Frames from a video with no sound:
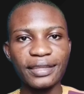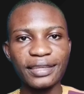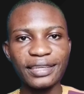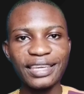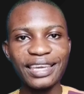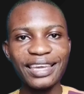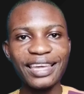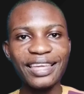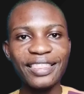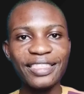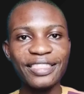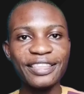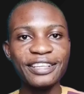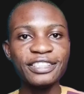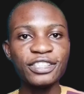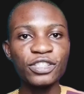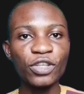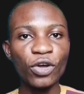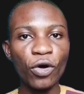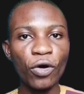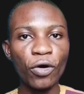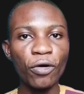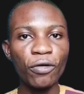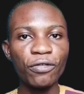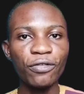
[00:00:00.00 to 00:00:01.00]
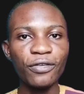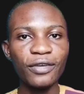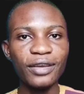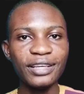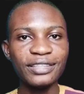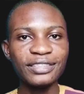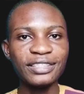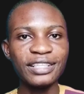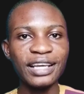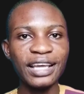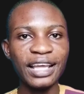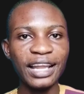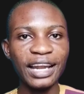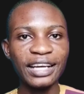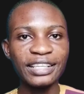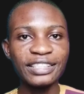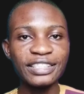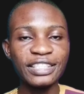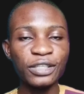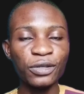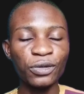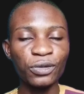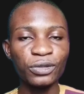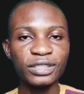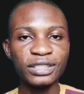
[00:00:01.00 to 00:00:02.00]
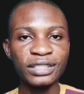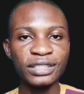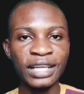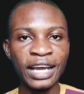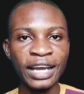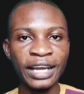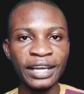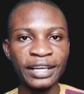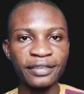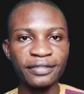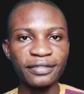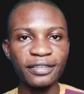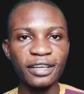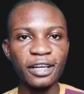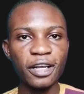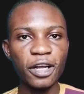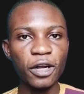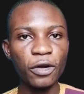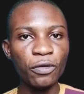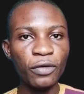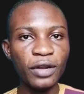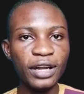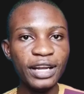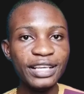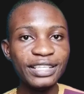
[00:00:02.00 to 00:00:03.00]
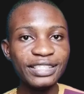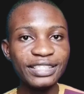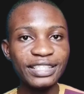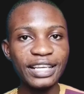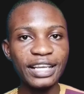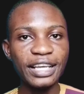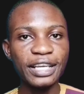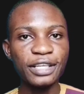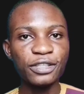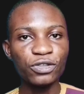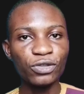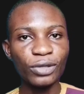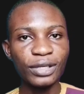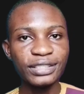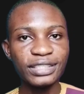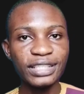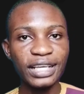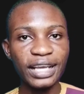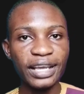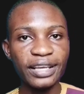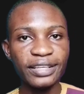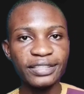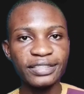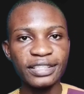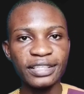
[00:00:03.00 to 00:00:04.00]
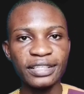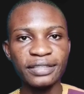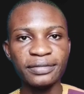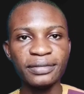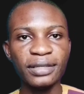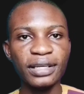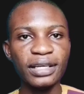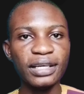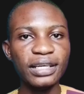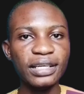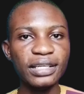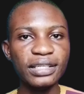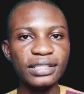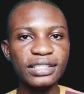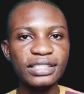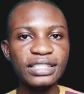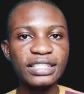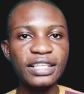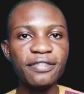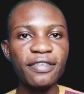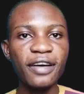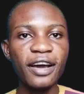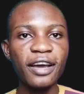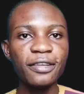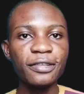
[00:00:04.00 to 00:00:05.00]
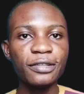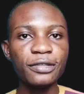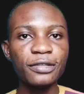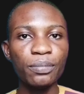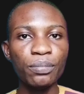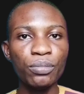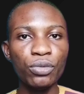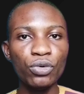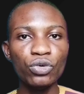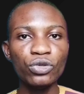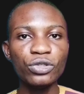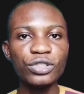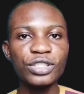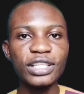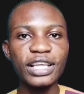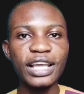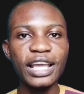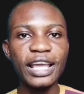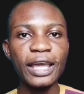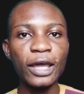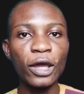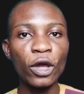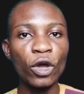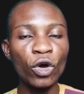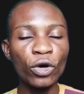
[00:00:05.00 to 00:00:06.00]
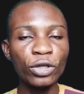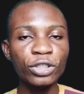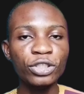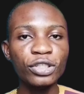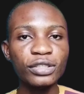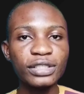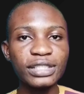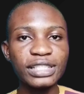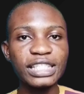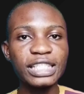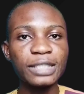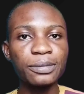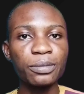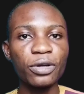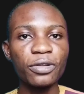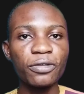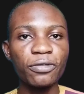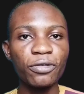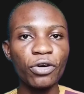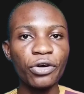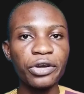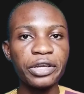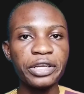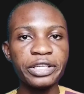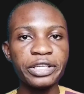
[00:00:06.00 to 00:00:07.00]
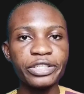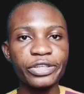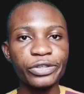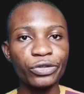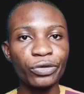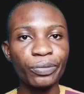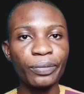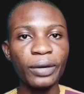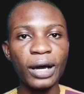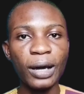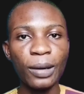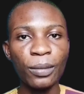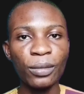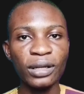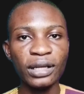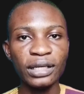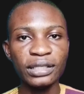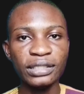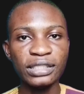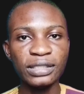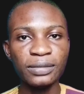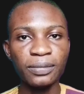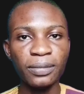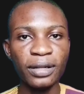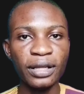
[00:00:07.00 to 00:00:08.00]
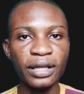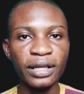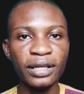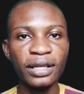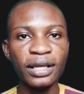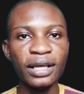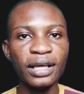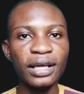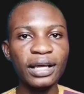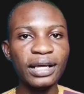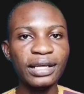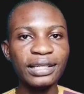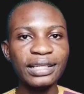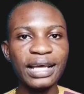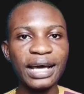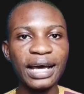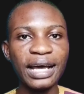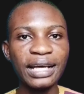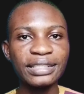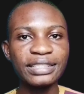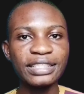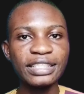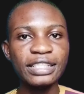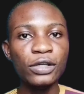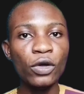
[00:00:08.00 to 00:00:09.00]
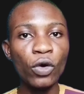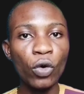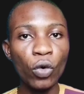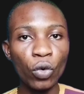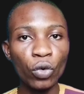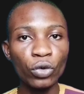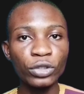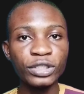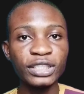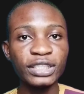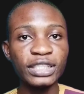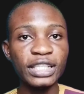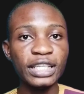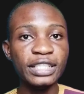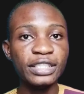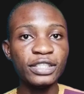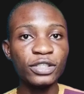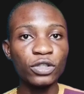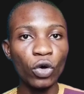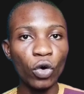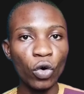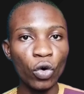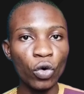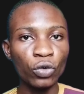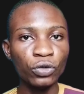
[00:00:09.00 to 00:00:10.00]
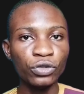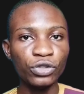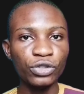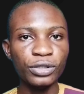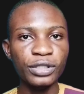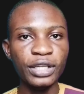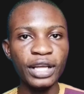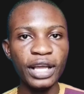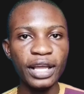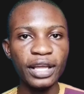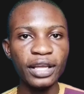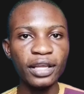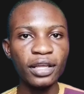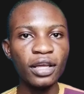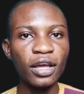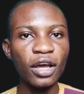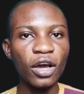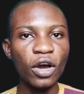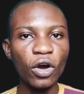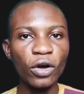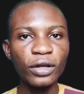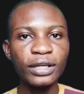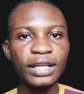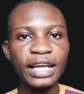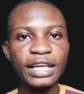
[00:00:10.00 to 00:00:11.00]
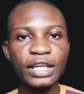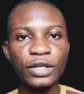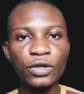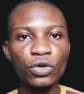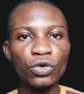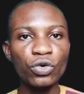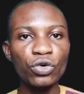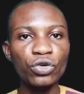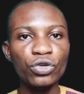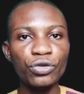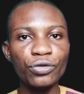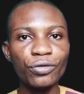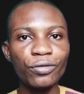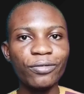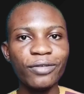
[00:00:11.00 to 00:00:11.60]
Kicking things off is the Galaxy Note 9. Released in 2018, this device boasts a gorgeous 6.4-inch Super AMOLED display that still holds its own today. Under the hood, you'll